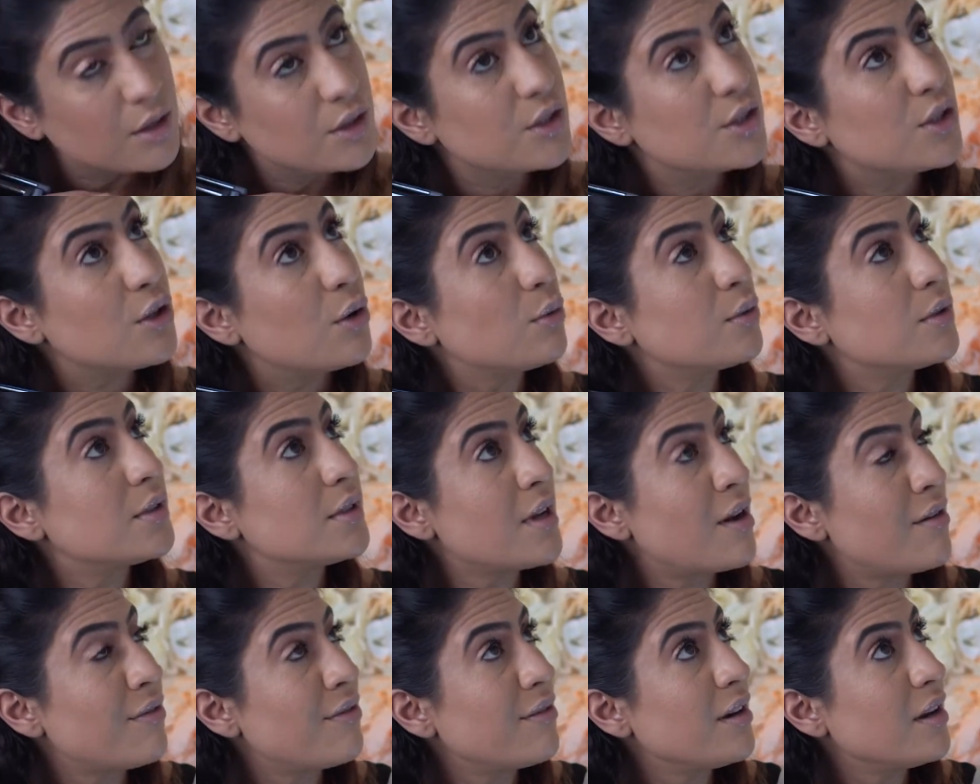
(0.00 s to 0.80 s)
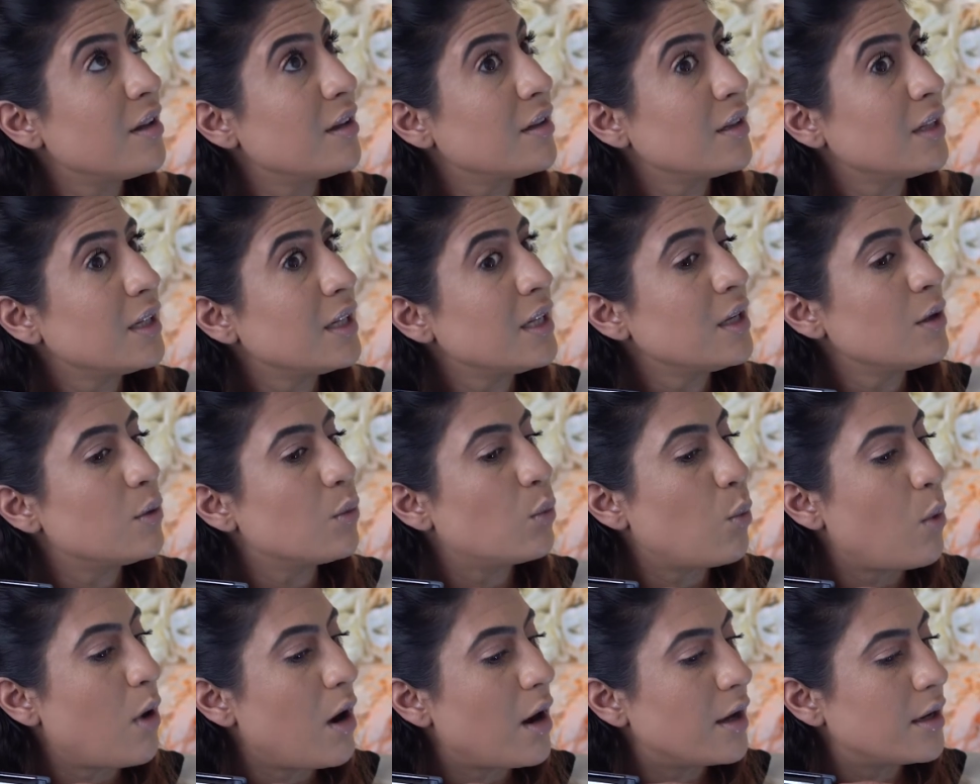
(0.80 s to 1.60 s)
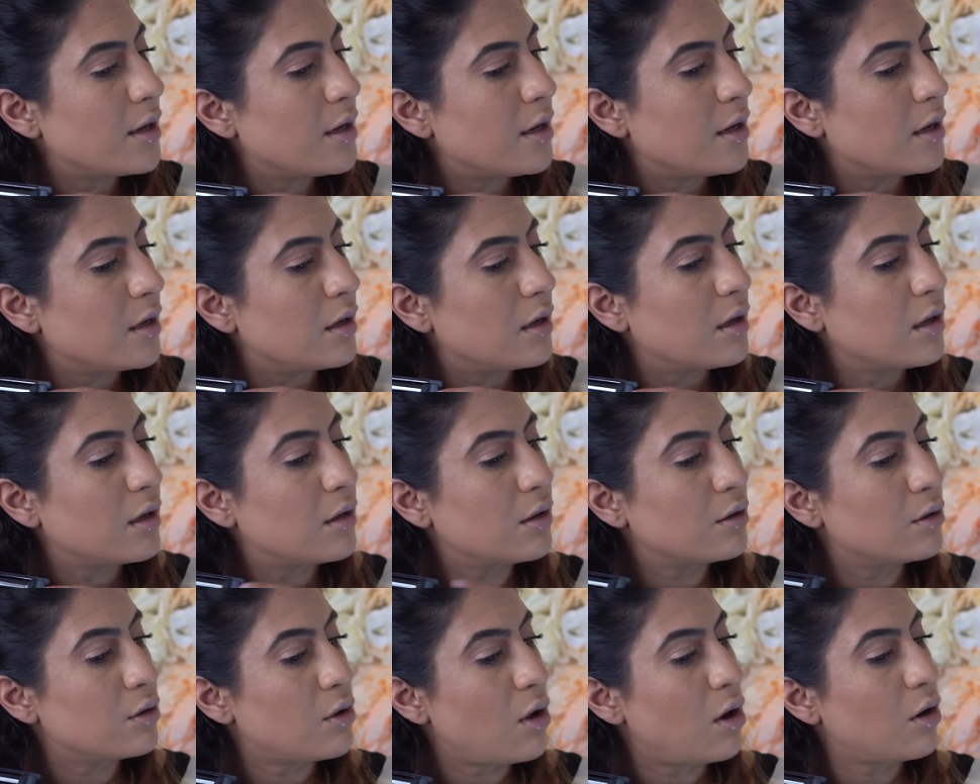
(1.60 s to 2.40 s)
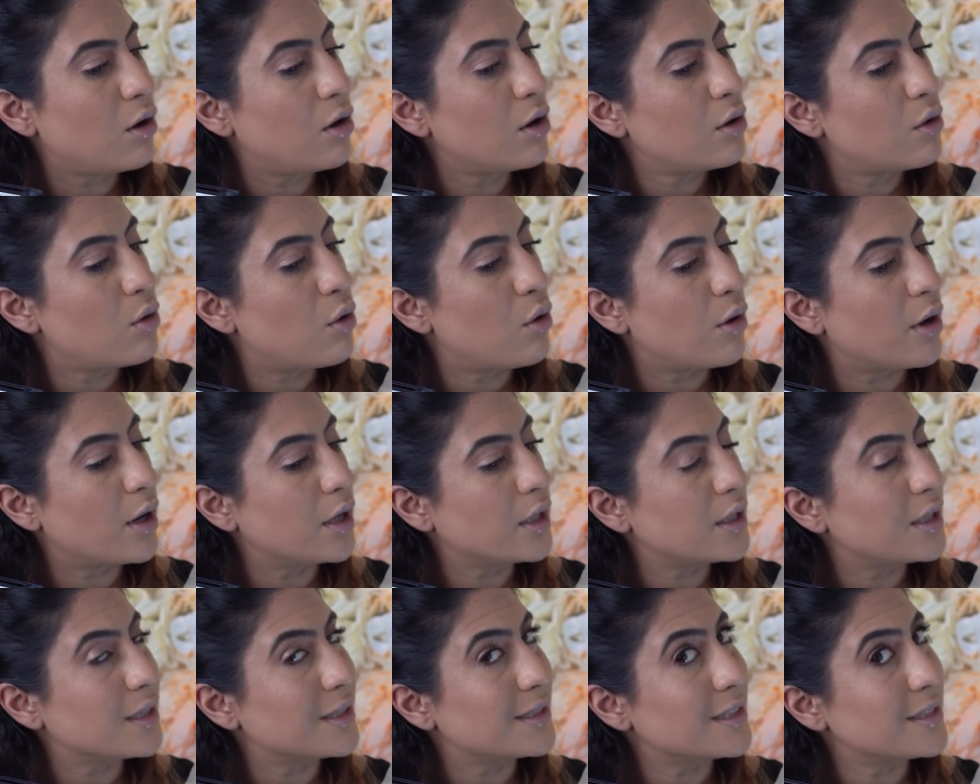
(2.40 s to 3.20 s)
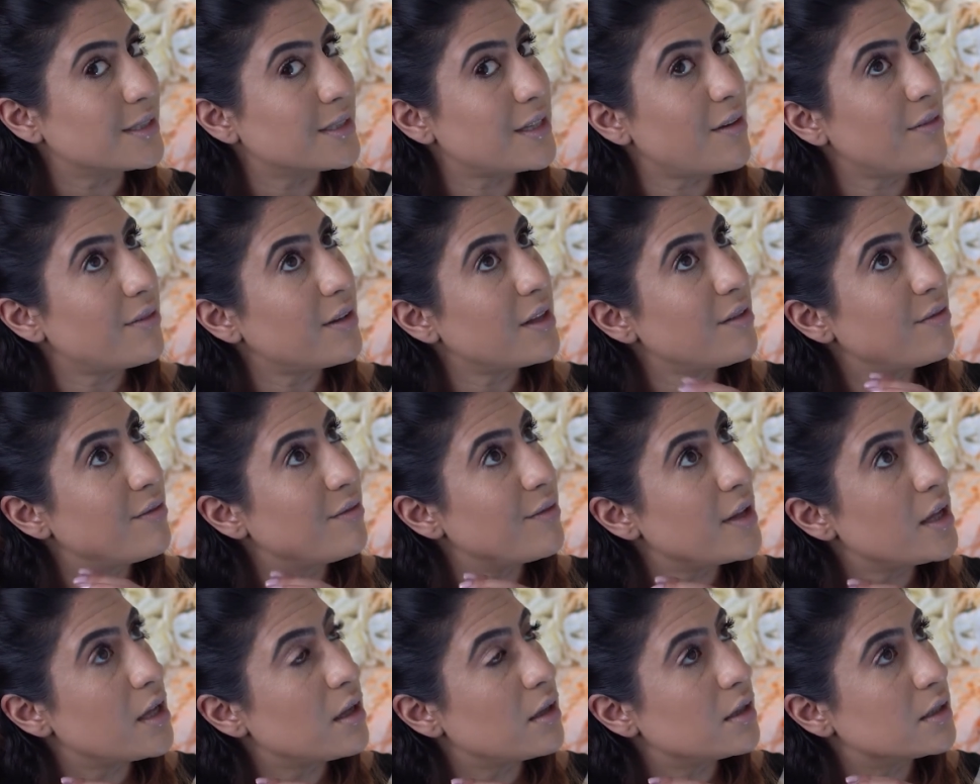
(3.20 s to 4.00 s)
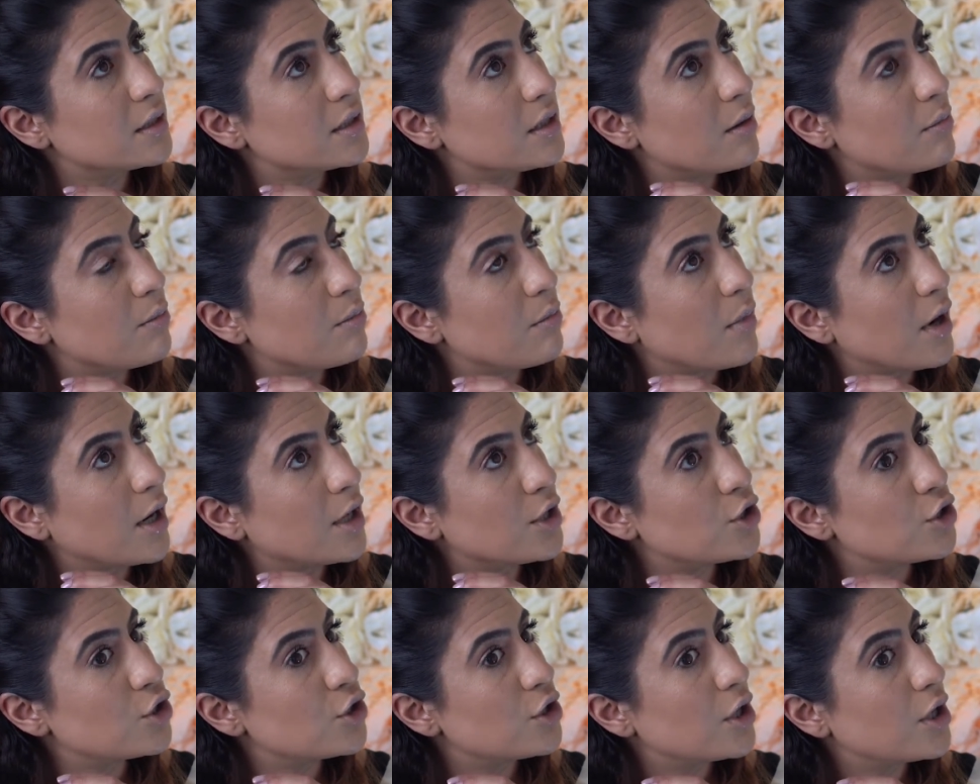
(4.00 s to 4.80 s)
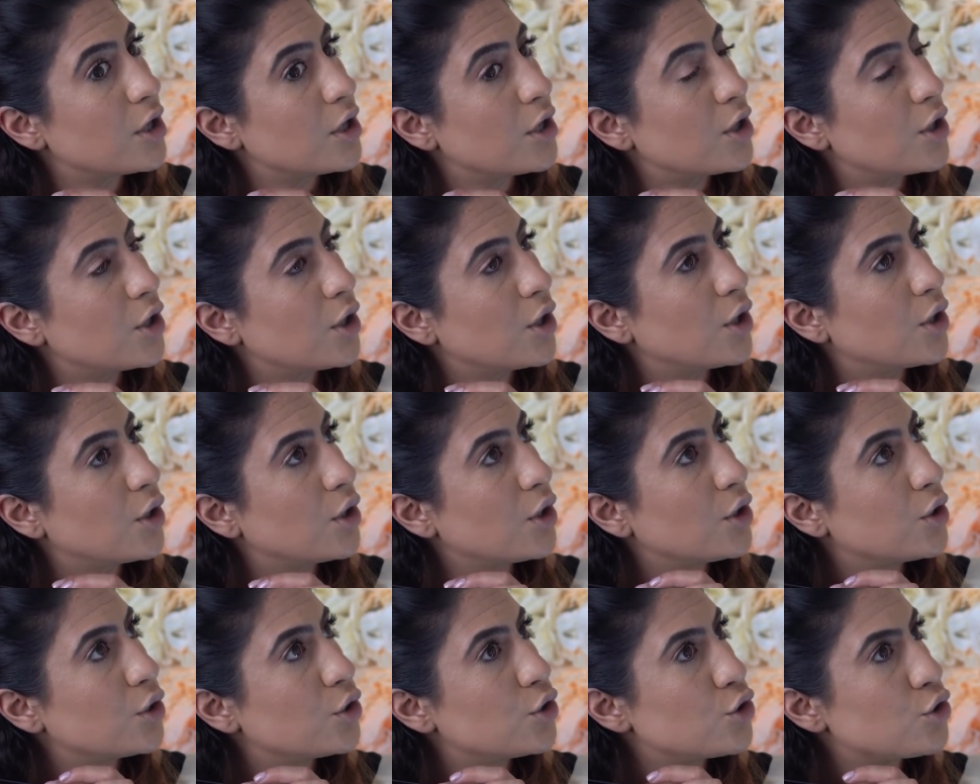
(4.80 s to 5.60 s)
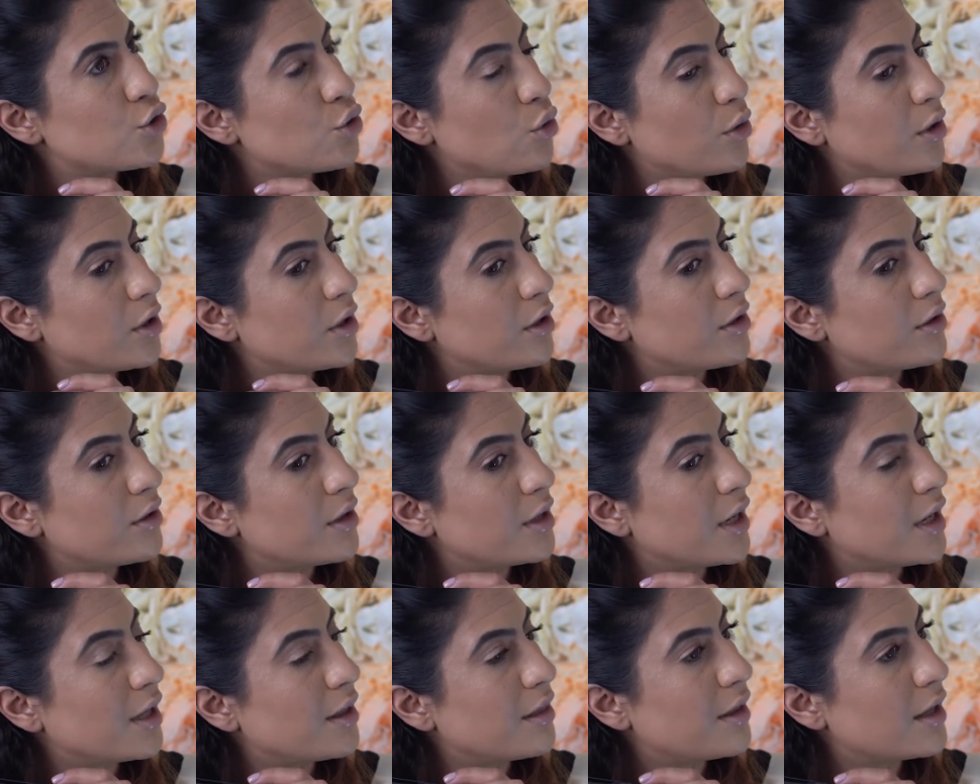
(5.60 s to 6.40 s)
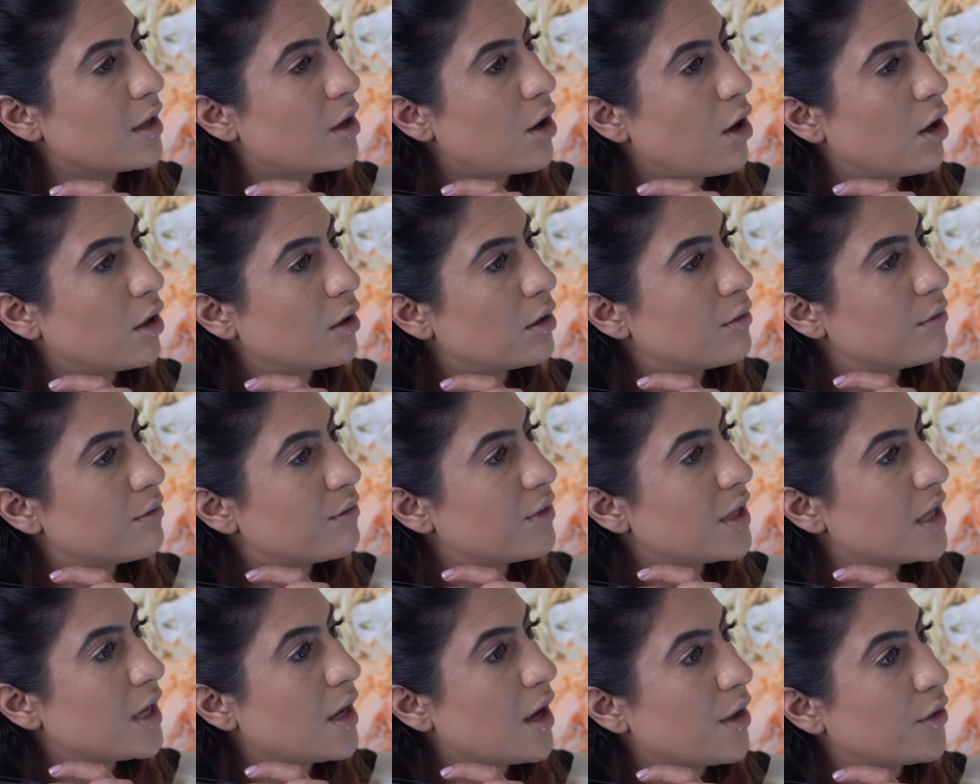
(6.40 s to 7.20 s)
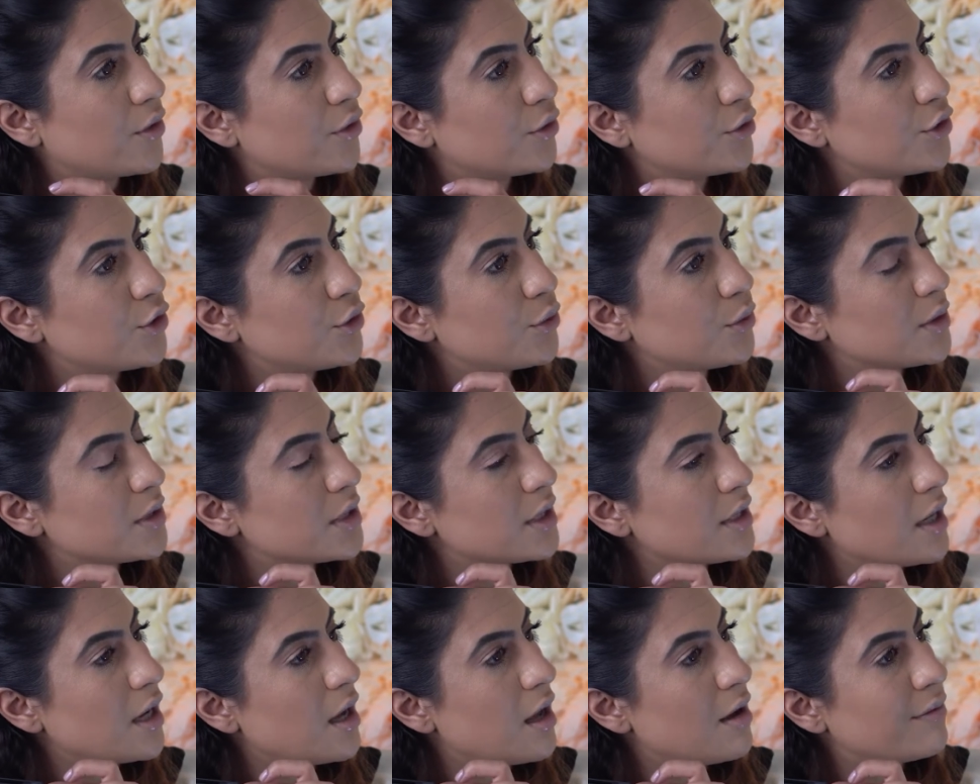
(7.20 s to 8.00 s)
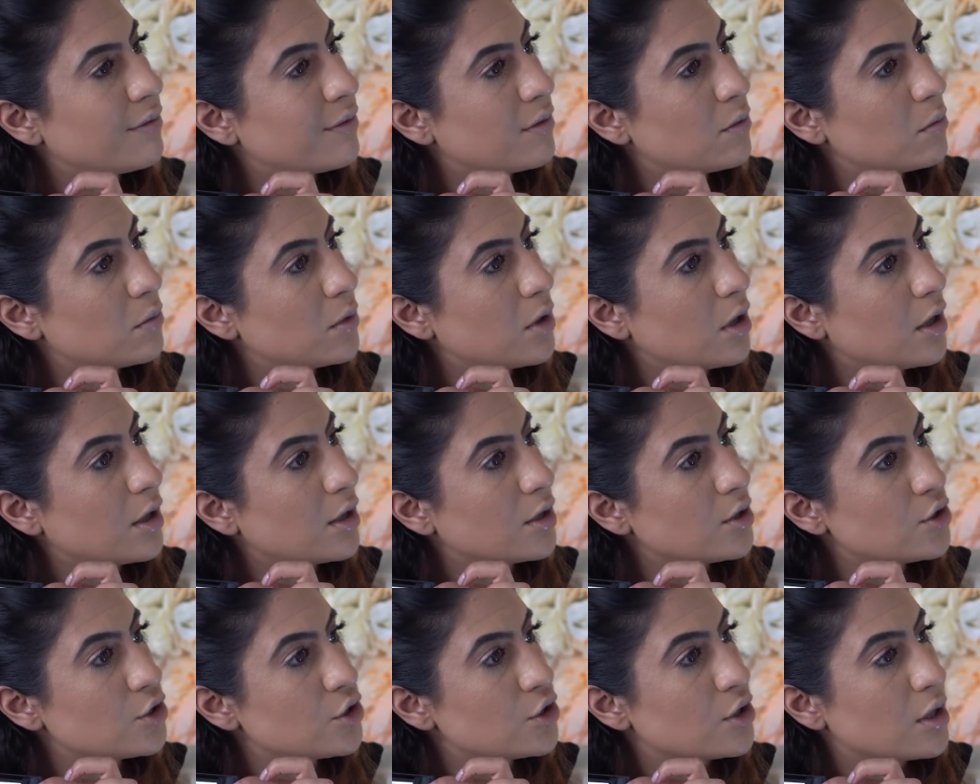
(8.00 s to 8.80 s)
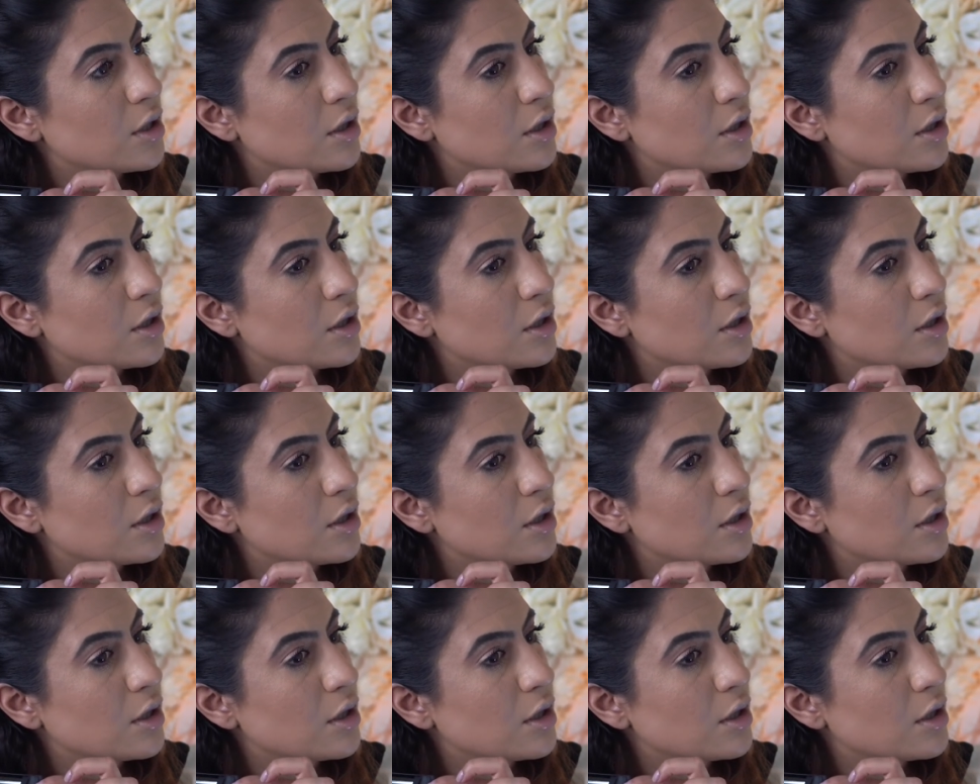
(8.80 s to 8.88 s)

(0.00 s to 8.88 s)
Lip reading: So definitely one longer cord, because it definitely feels much shorter than I think all of the other tools that I have from Lange.